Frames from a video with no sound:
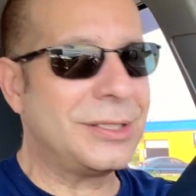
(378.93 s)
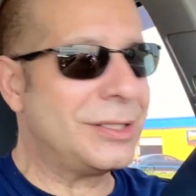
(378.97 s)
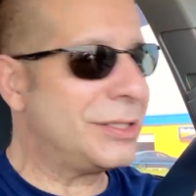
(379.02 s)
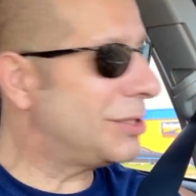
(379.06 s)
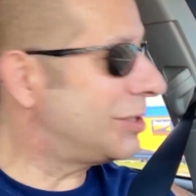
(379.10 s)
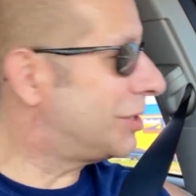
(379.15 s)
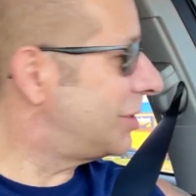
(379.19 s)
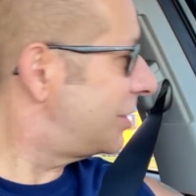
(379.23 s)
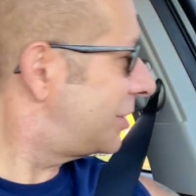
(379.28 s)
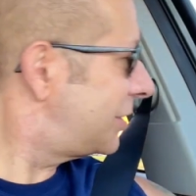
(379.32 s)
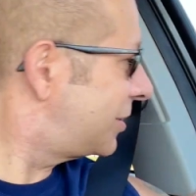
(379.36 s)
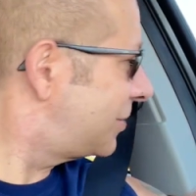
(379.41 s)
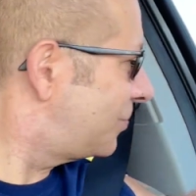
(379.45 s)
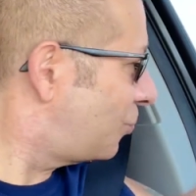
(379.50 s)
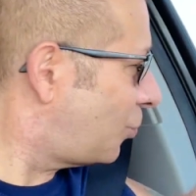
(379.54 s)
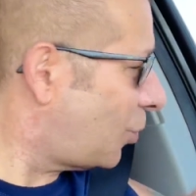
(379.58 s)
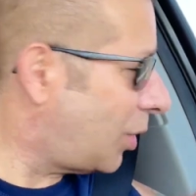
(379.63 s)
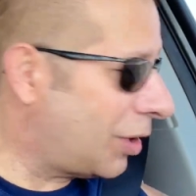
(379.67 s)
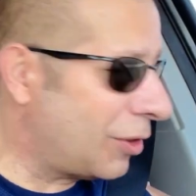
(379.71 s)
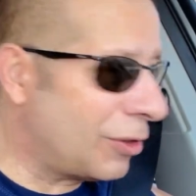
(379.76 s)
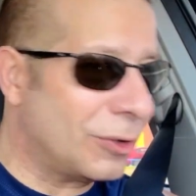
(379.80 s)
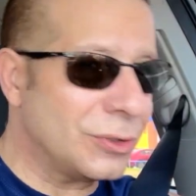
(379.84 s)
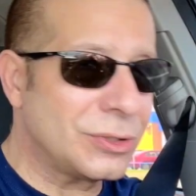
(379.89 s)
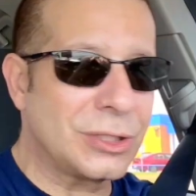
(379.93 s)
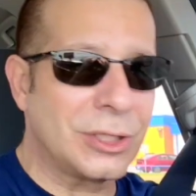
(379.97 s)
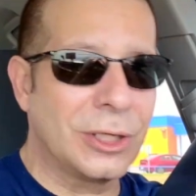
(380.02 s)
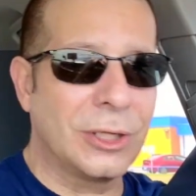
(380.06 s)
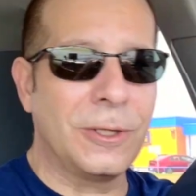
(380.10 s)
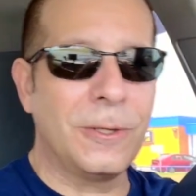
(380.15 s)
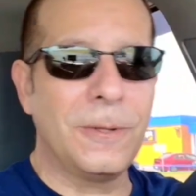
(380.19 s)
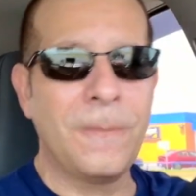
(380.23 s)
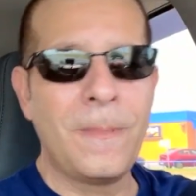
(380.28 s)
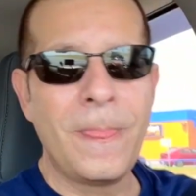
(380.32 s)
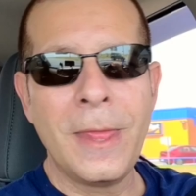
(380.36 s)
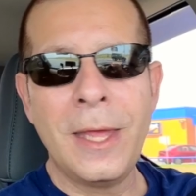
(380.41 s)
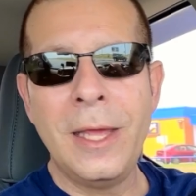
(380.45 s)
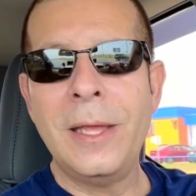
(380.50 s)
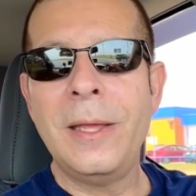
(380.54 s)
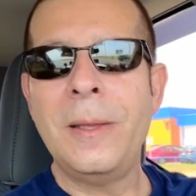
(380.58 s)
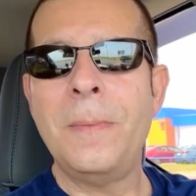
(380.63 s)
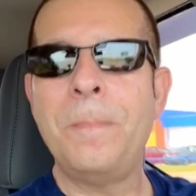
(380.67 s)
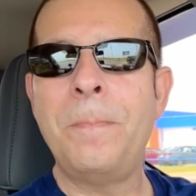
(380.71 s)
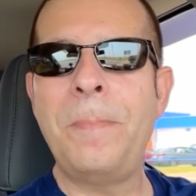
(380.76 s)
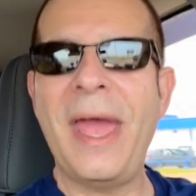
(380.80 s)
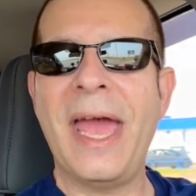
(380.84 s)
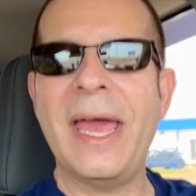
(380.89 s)
It's just one of those little
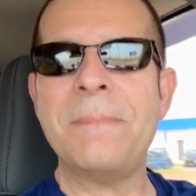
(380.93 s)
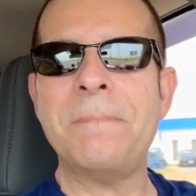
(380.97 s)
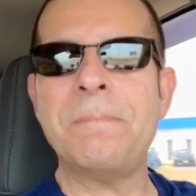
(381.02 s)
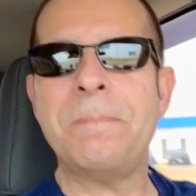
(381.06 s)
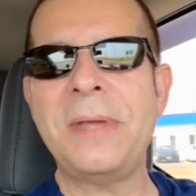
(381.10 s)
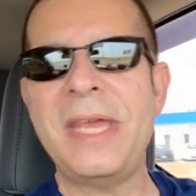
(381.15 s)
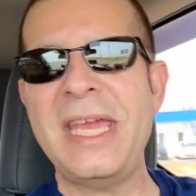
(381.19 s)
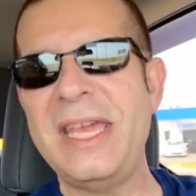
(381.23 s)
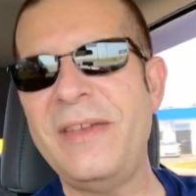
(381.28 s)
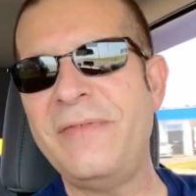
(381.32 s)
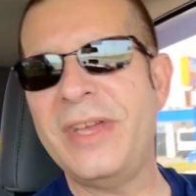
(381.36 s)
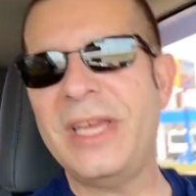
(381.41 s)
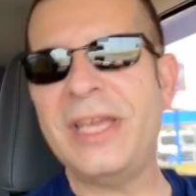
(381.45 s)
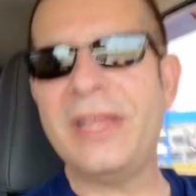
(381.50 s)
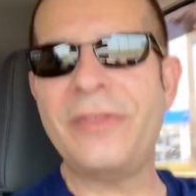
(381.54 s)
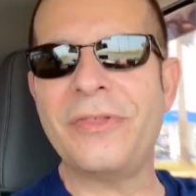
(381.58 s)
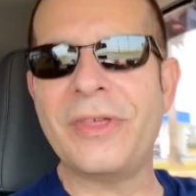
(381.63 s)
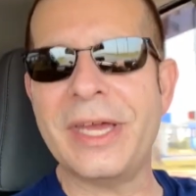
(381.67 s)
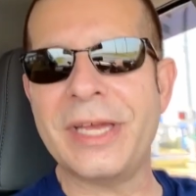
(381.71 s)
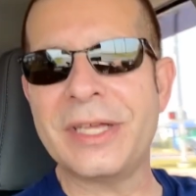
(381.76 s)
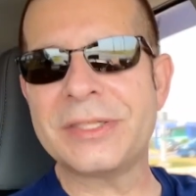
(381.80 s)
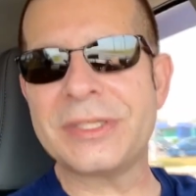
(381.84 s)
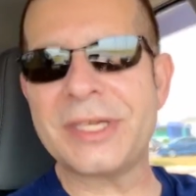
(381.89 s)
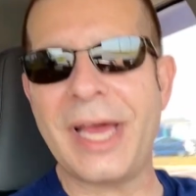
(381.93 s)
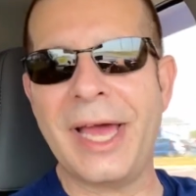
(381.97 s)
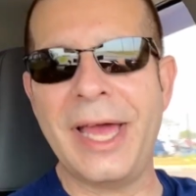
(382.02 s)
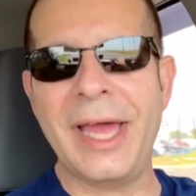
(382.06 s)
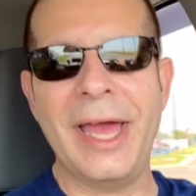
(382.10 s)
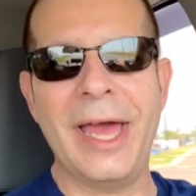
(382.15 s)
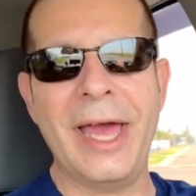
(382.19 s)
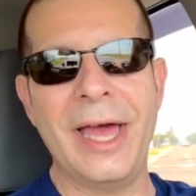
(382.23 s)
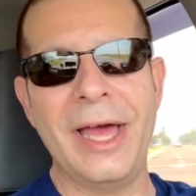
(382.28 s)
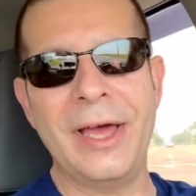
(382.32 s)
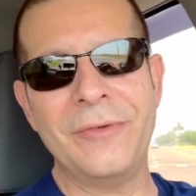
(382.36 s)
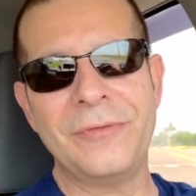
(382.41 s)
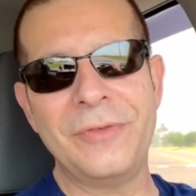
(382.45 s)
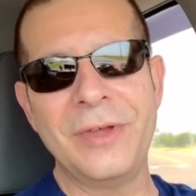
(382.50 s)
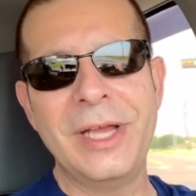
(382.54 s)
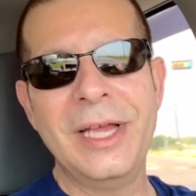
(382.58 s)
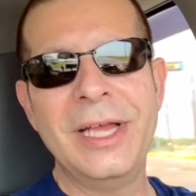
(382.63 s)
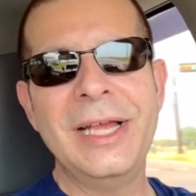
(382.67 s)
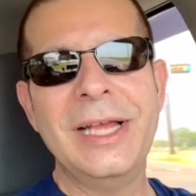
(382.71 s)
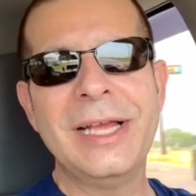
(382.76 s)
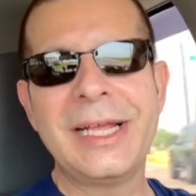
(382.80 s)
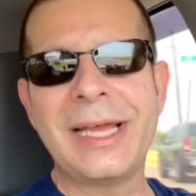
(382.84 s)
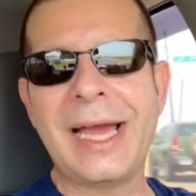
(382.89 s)
pet peeve things I have,
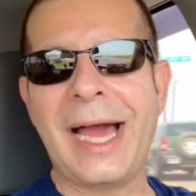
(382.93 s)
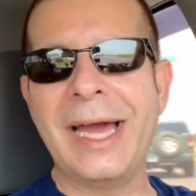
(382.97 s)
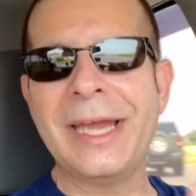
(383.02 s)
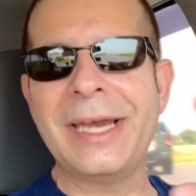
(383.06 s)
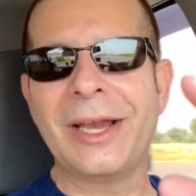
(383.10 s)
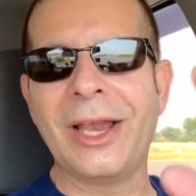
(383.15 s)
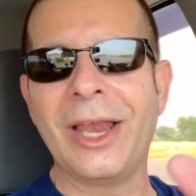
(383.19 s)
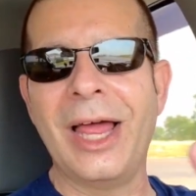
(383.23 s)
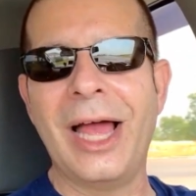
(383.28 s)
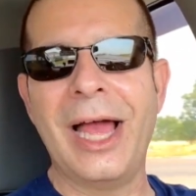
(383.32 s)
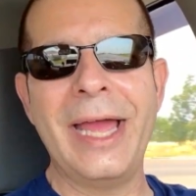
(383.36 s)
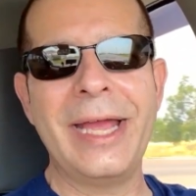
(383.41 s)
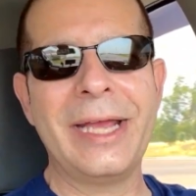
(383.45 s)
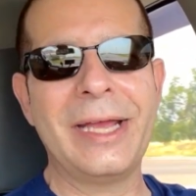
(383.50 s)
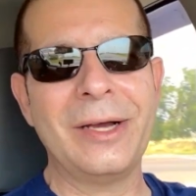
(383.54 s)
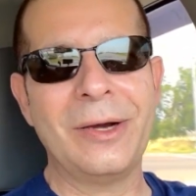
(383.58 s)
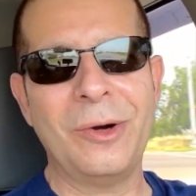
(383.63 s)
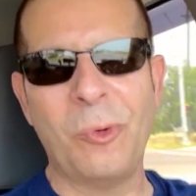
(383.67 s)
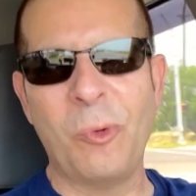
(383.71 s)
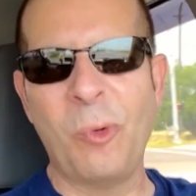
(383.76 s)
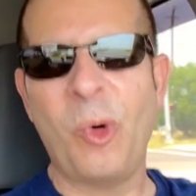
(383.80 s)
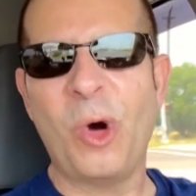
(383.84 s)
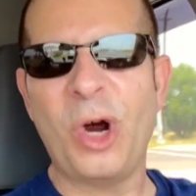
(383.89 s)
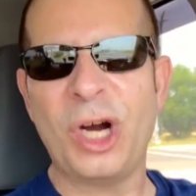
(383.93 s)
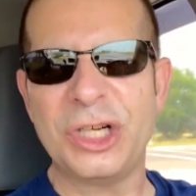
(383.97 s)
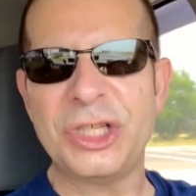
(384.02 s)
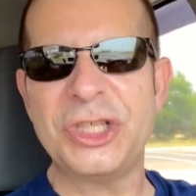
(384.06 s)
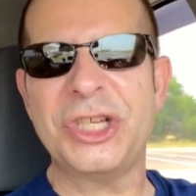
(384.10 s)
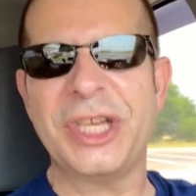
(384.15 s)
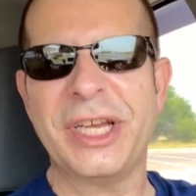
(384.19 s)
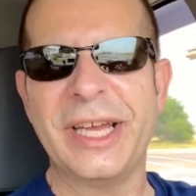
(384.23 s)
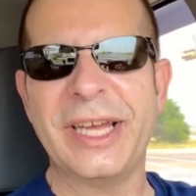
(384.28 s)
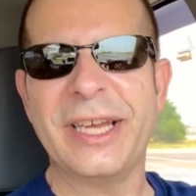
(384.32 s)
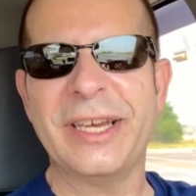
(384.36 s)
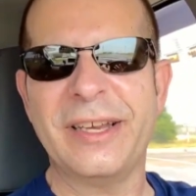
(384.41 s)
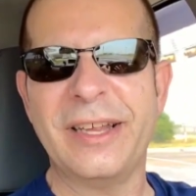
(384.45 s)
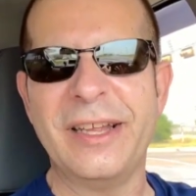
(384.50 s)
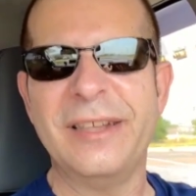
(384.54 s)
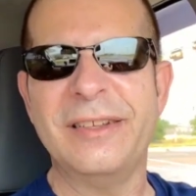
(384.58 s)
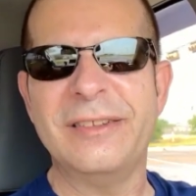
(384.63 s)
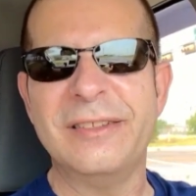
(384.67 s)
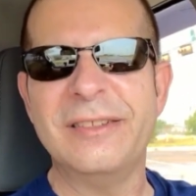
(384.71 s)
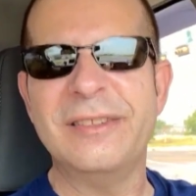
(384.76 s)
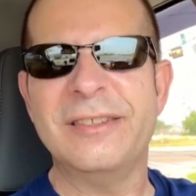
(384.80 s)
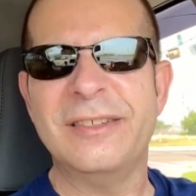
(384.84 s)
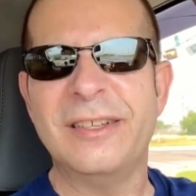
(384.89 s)
kind of like washing
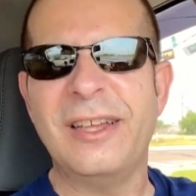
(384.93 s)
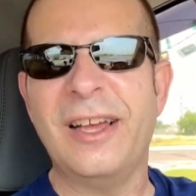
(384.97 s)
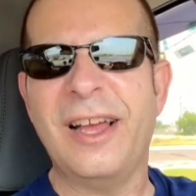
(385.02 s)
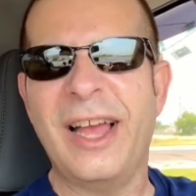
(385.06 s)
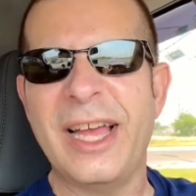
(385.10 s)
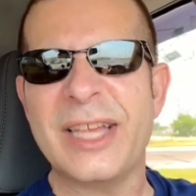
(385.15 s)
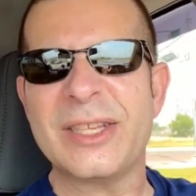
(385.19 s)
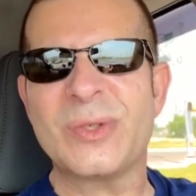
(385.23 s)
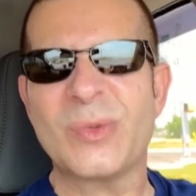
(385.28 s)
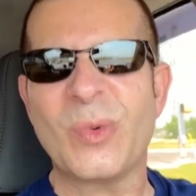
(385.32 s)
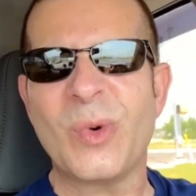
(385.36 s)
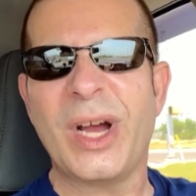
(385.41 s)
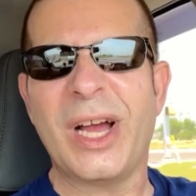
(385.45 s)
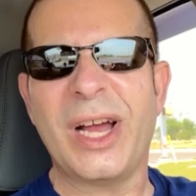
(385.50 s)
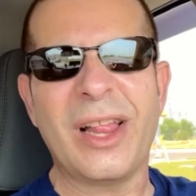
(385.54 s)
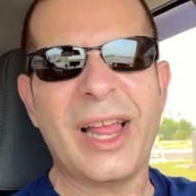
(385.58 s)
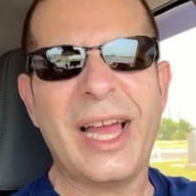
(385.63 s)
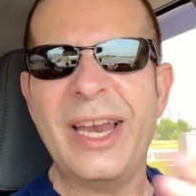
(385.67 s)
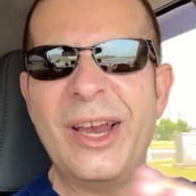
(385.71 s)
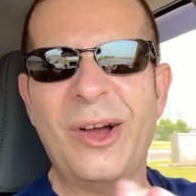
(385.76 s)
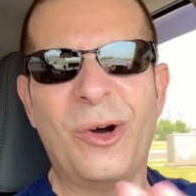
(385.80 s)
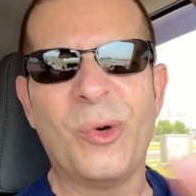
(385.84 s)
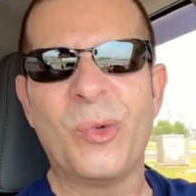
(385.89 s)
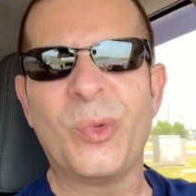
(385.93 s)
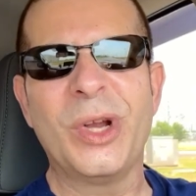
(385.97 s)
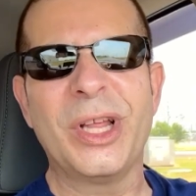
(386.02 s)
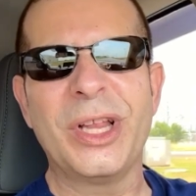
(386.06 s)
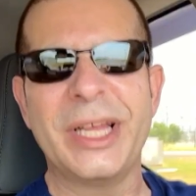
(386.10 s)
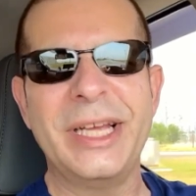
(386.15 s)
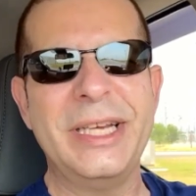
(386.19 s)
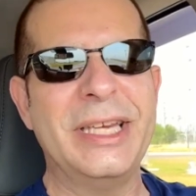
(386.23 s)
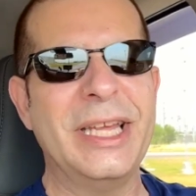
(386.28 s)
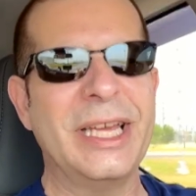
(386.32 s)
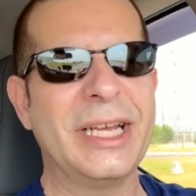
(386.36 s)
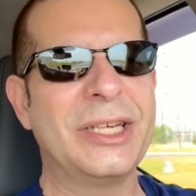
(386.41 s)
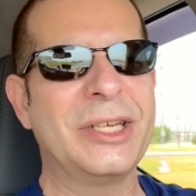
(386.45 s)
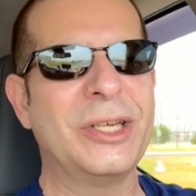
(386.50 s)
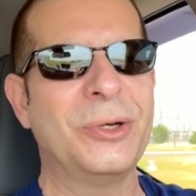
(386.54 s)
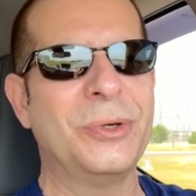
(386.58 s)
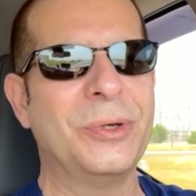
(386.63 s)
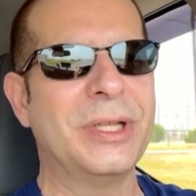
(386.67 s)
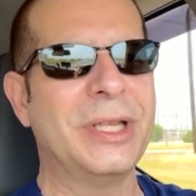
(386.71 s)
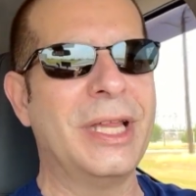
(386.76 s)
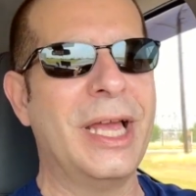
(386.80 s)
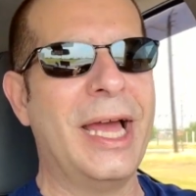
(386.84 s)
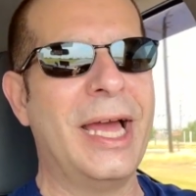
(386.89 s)
it as well. I don't really dig
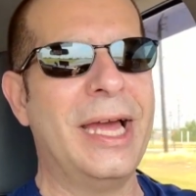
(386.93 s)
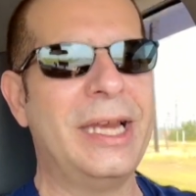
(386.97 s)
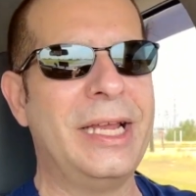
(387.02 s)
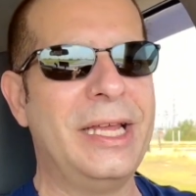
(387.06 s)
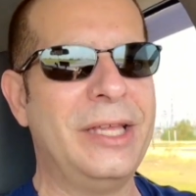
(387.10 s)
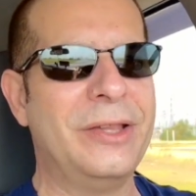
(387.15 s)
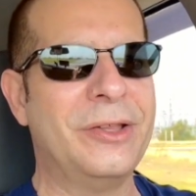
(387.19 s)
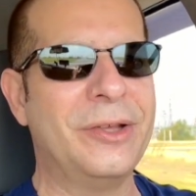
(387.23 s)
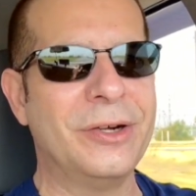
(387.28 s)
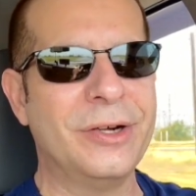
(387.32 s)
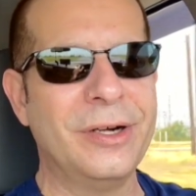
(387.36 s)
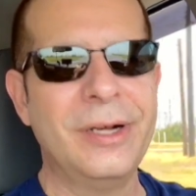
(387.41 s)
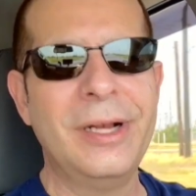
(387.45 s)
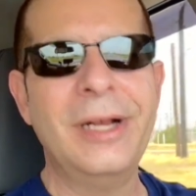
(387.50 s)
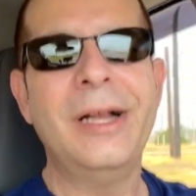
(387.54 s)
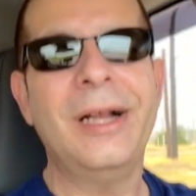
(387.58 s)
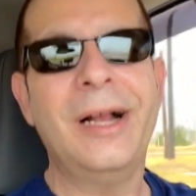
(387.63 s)
doing that either.